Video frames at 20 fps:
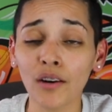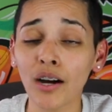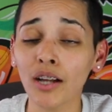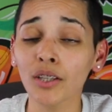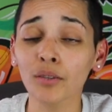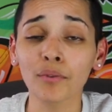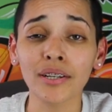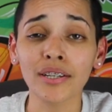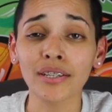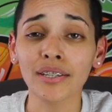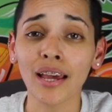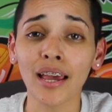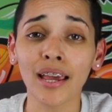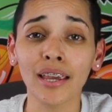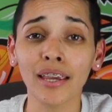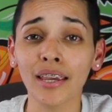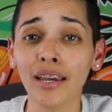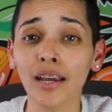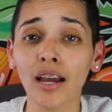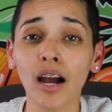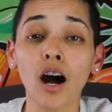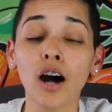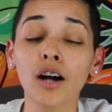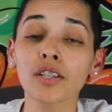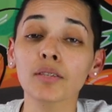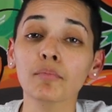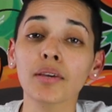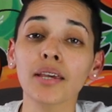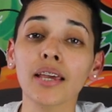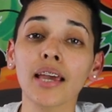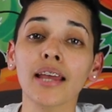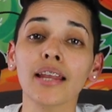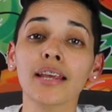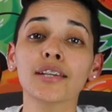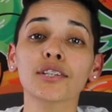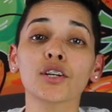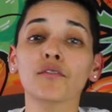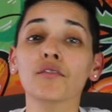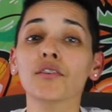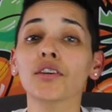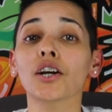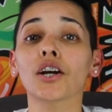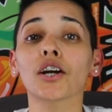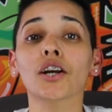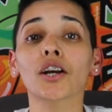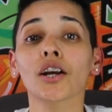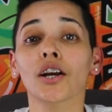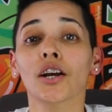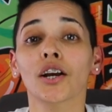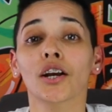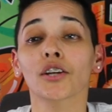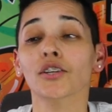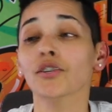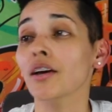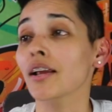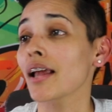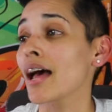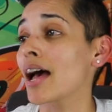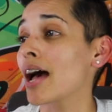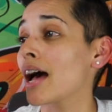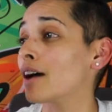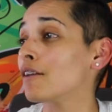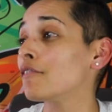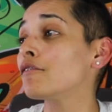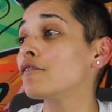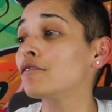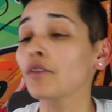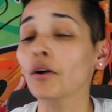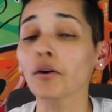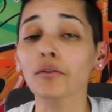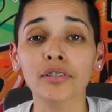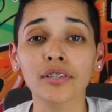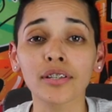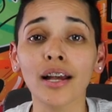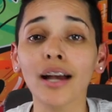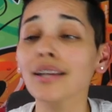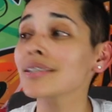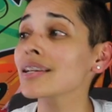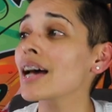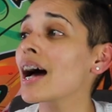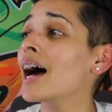following day he called me and he's over here trying to have phone sex.